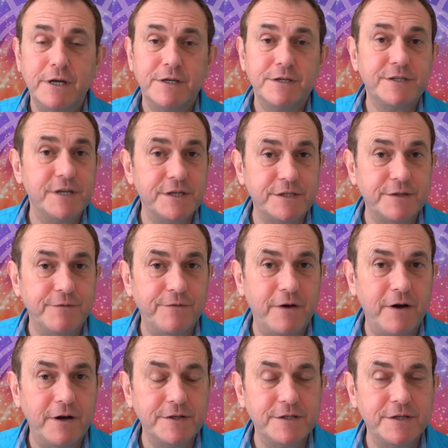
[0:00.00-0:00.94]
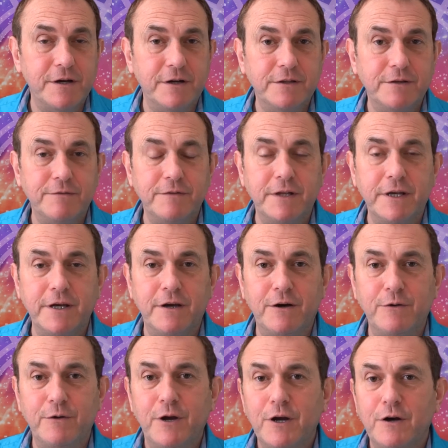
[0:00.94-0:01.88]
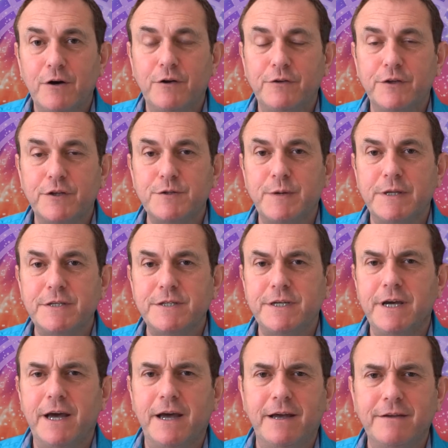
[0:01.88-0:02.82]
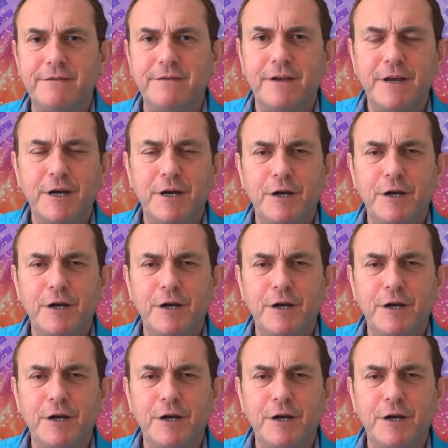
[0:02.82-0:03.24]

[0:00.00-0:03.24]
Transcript: sister fire sign of Leo on the 28th.